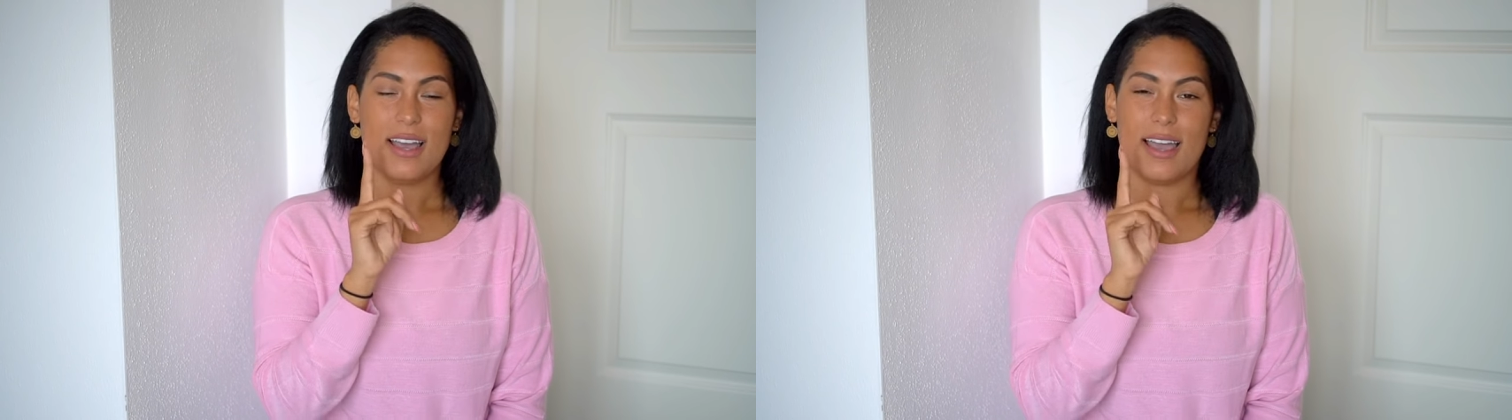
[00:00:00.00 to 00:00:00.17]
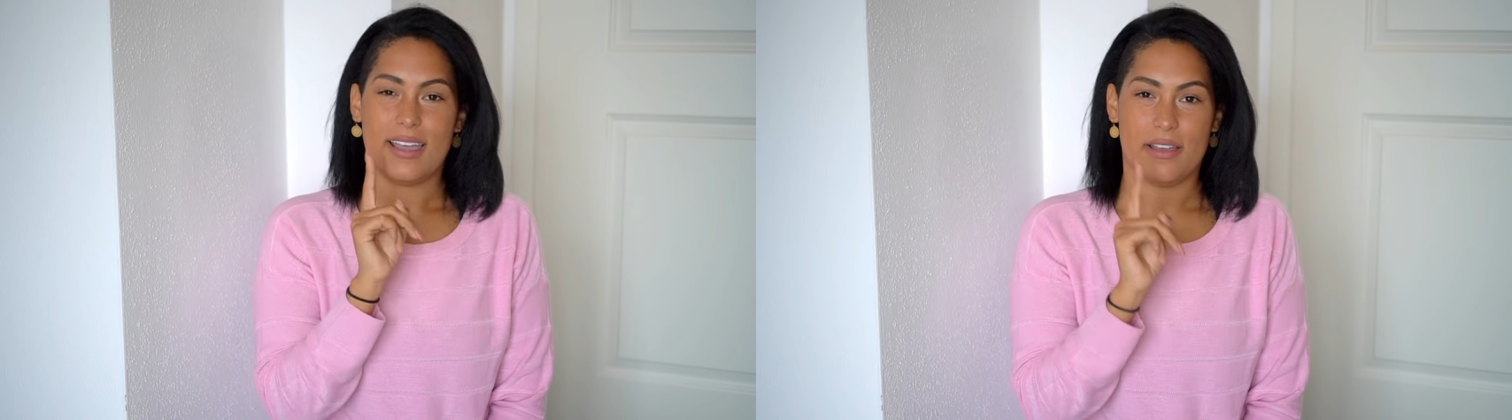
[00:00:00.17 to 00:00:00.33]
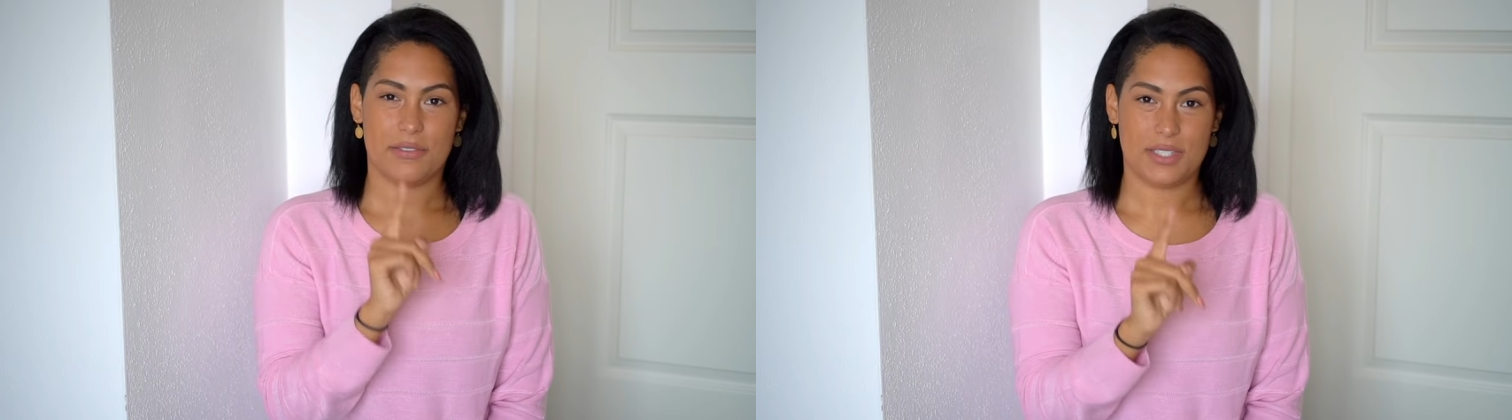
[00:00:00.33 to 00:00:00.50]

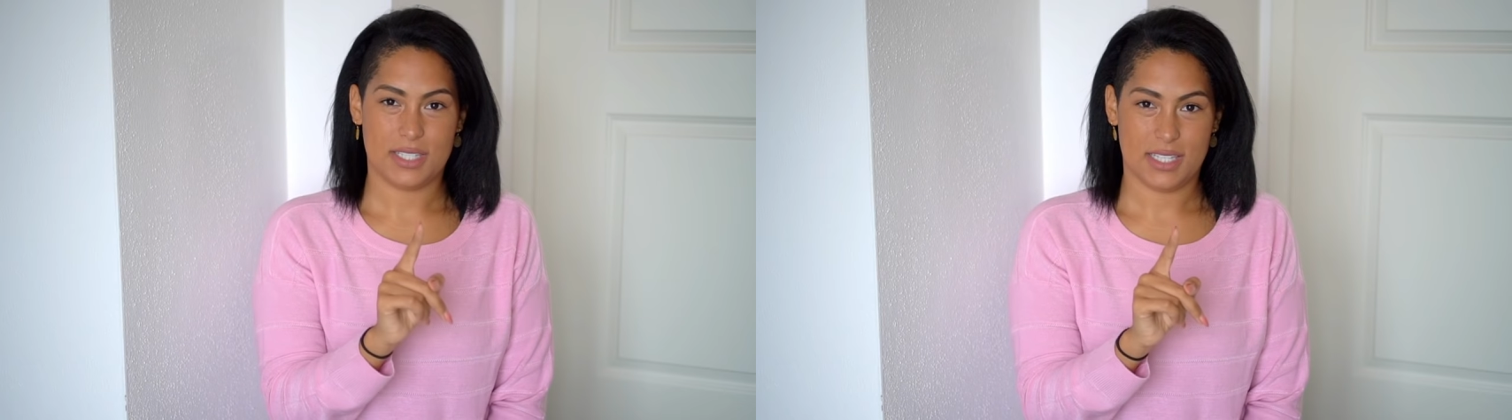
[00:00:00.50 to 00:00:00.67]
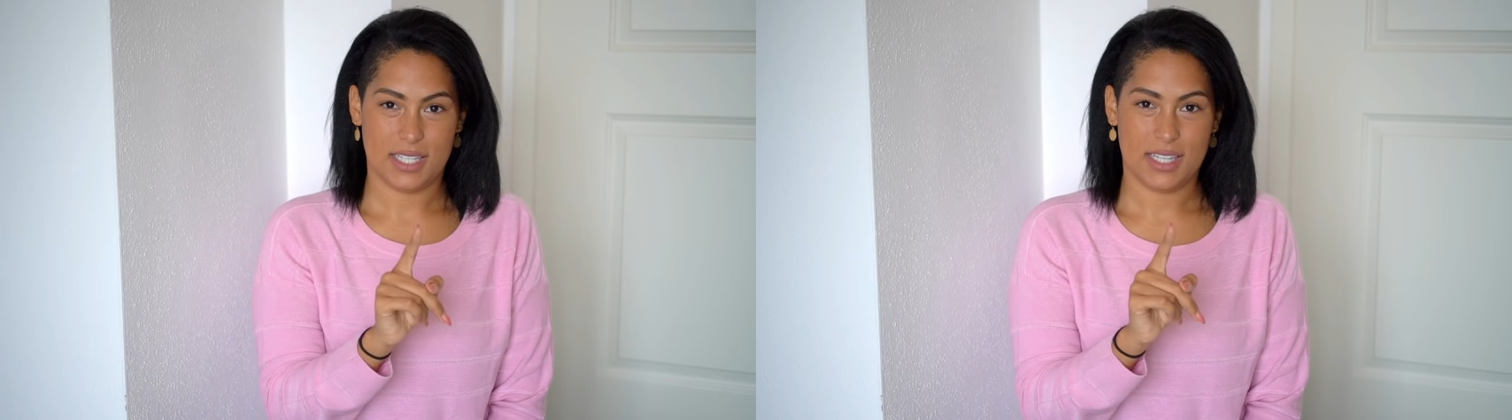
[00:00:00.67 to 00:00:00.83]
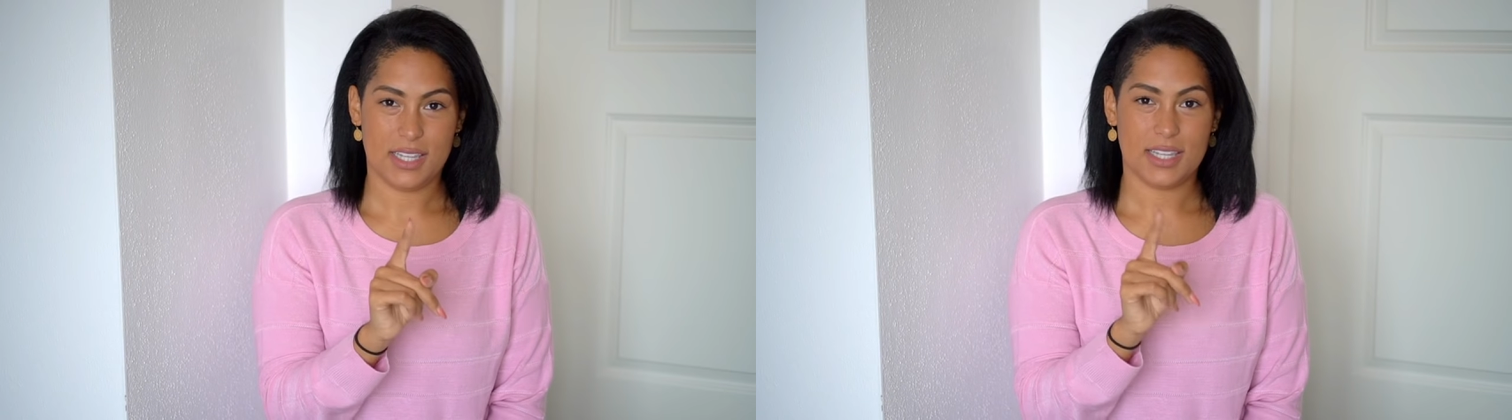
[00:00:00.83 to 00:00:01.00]
I have
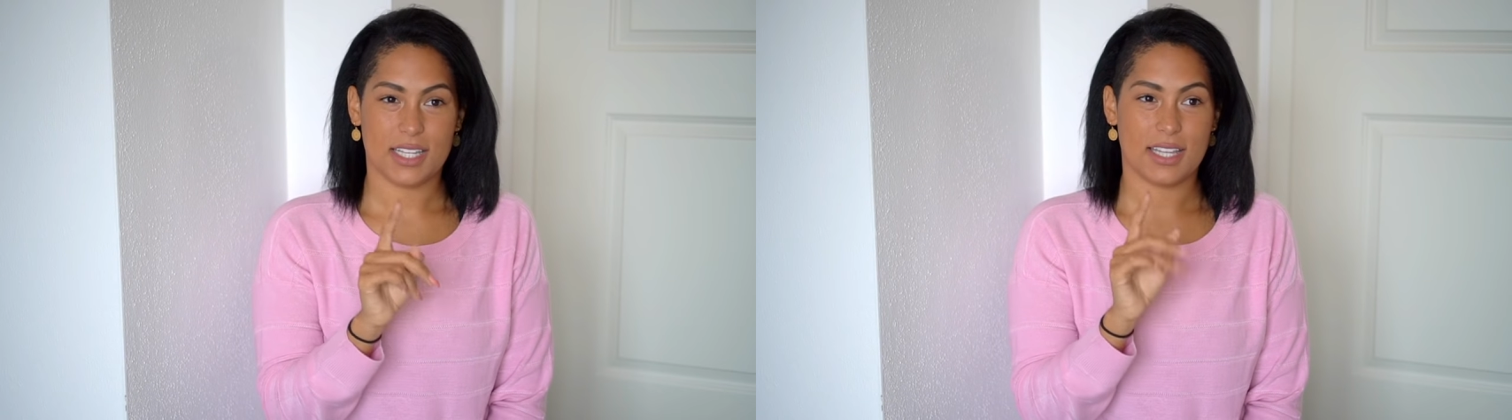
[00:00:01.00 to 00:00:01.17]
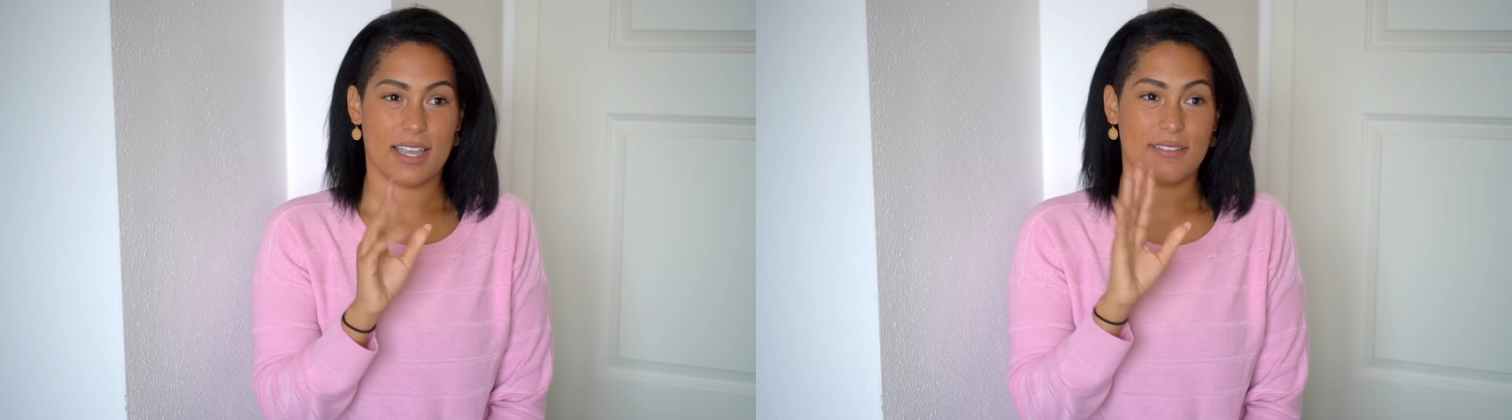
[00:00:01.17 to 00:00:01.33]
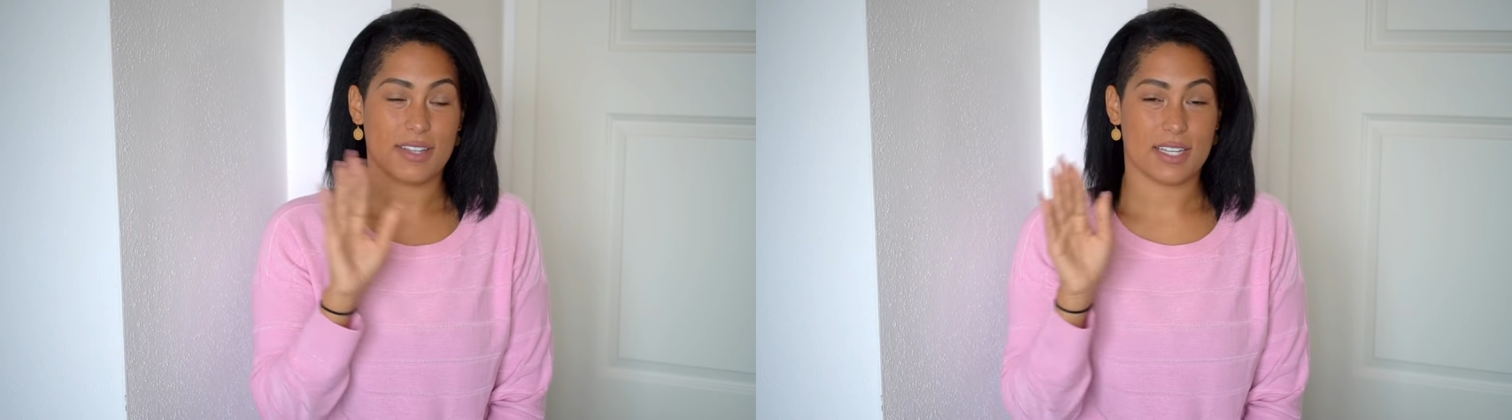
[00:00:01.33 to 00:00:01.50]
seen that
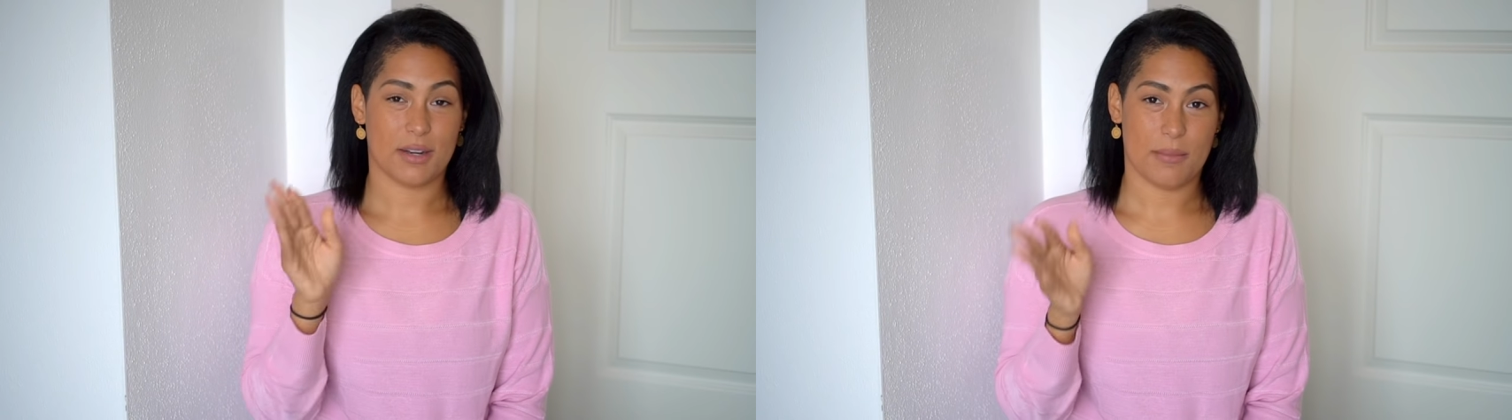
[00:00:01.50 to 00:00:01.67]
they have like an